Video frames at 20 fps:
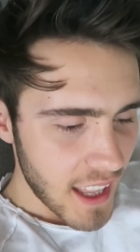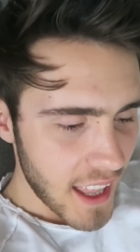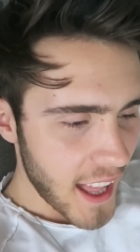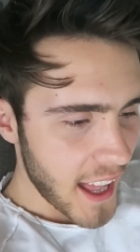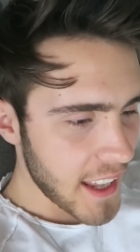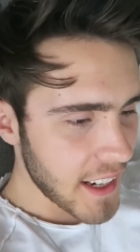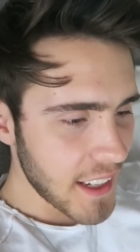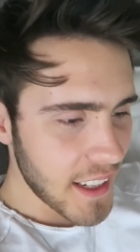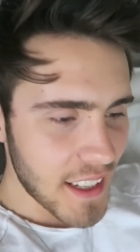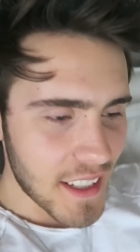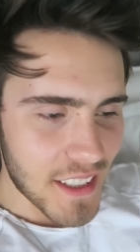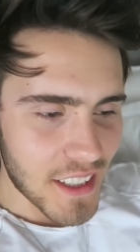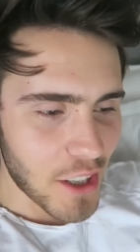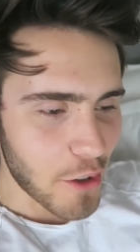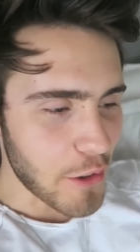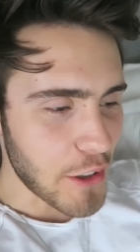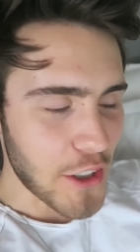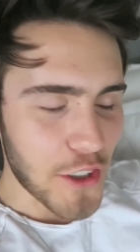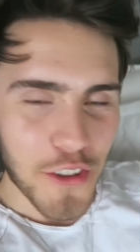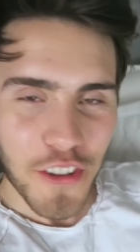and it is
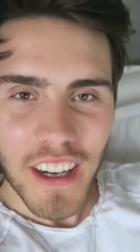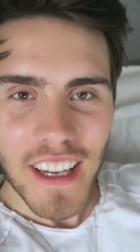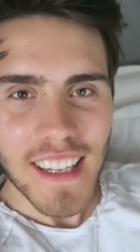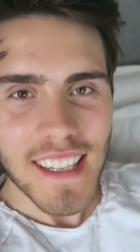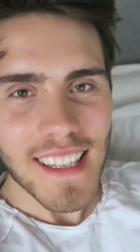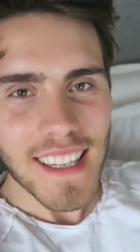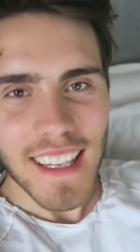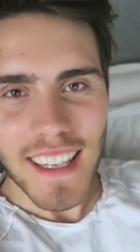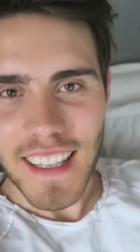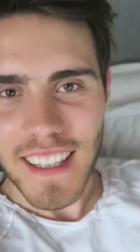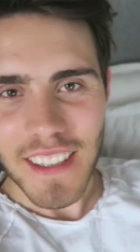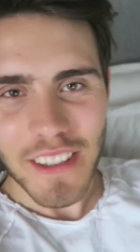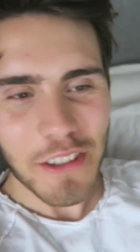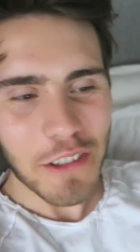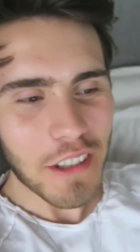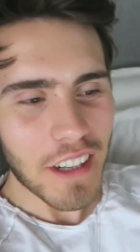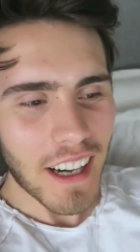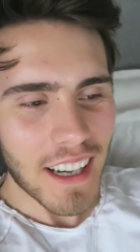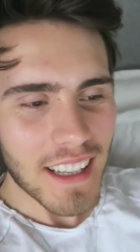going crazy. You